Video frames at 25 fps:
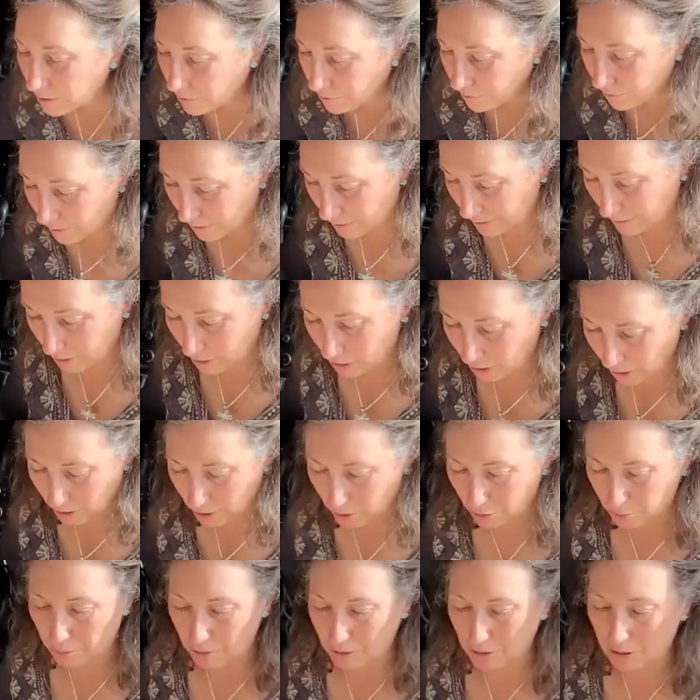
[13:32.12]
is fully
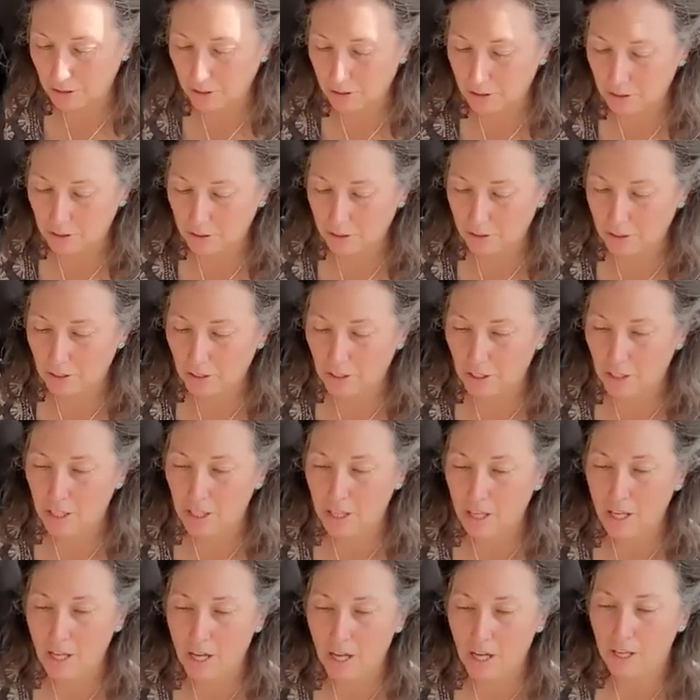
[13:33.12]
adjustable, mm
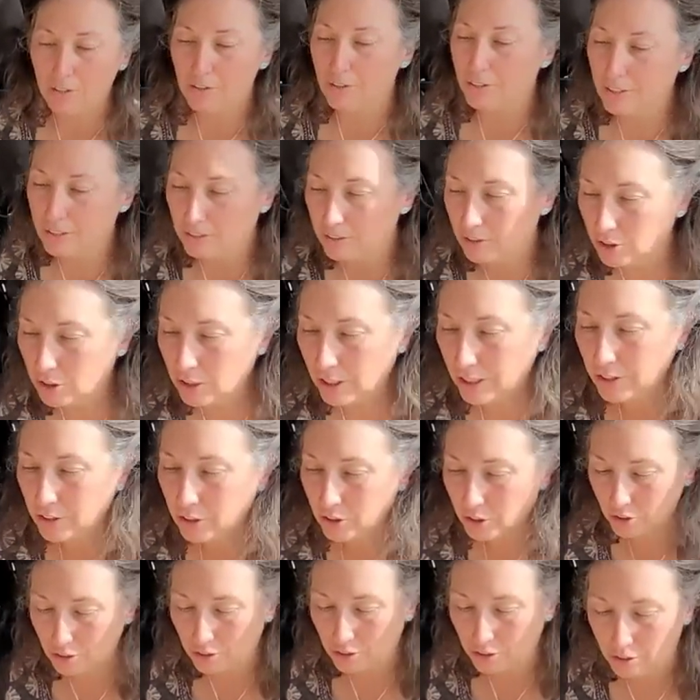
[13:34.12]
-hmm. you can
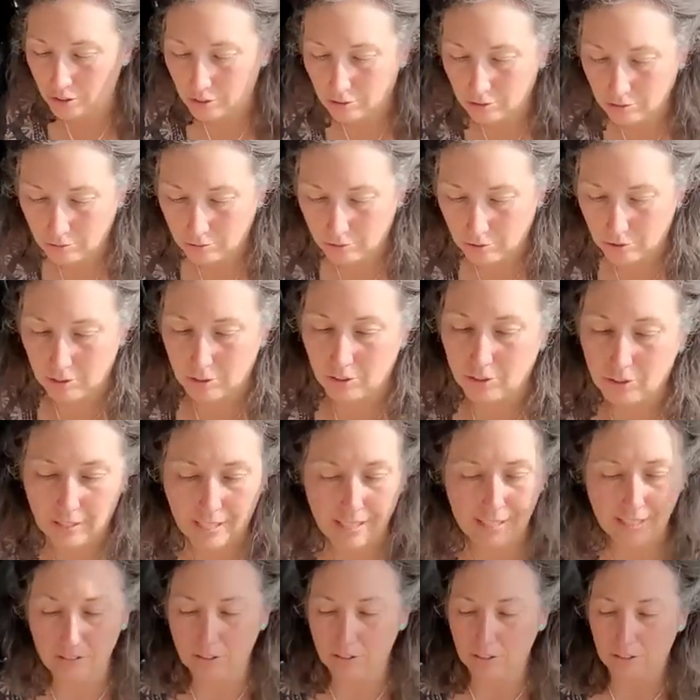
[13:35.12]
change you know your
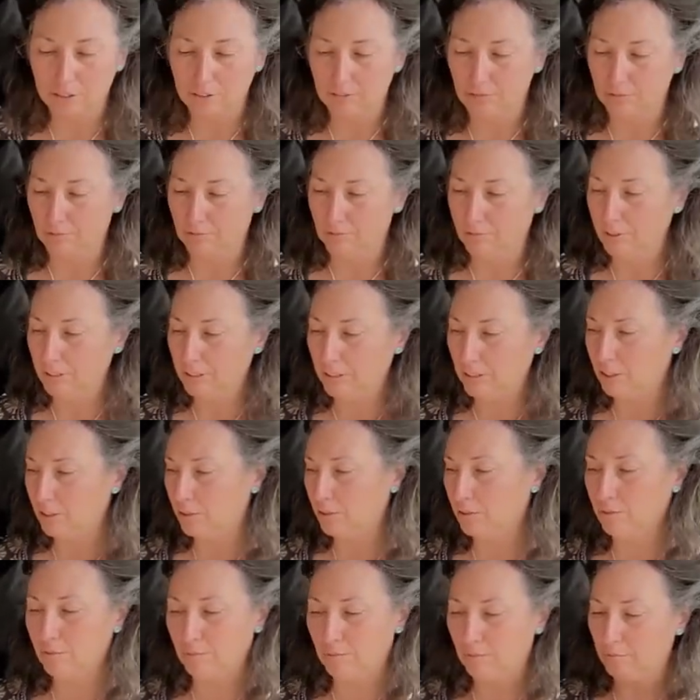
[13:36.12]
angle. You can
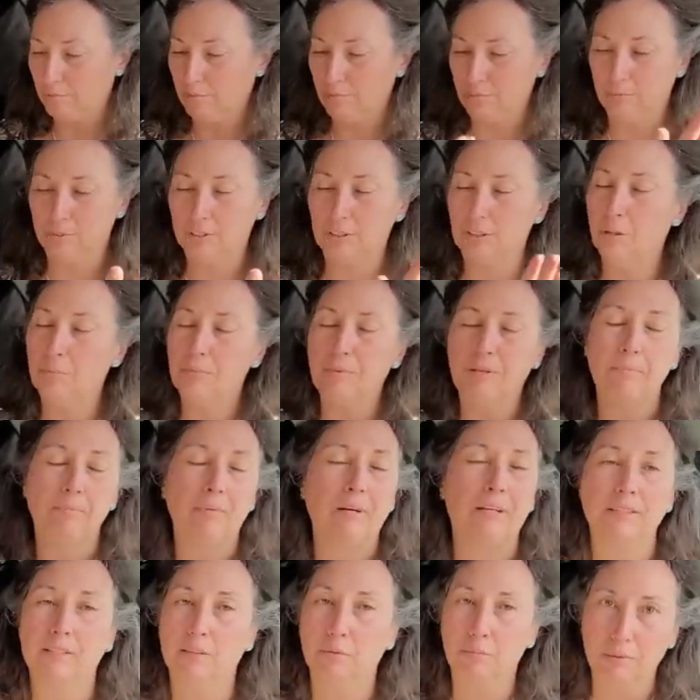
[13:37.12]
just so many
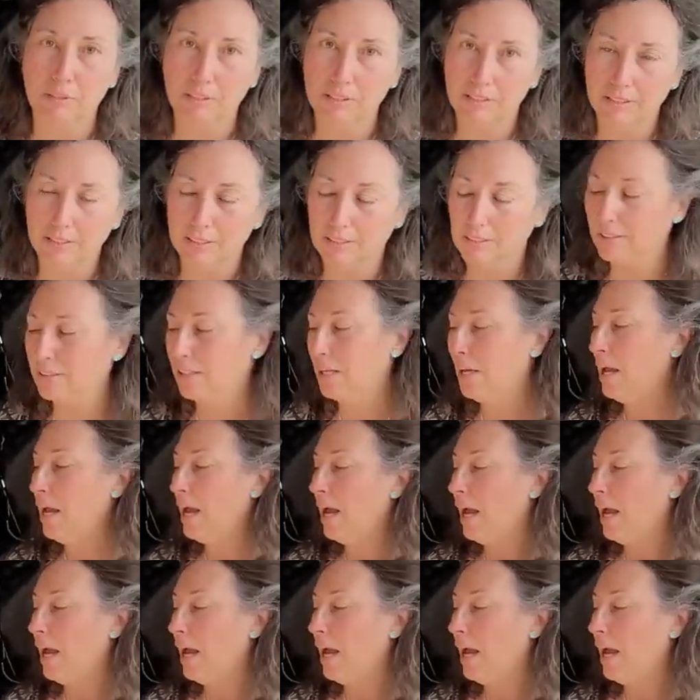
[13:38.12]
possibilities.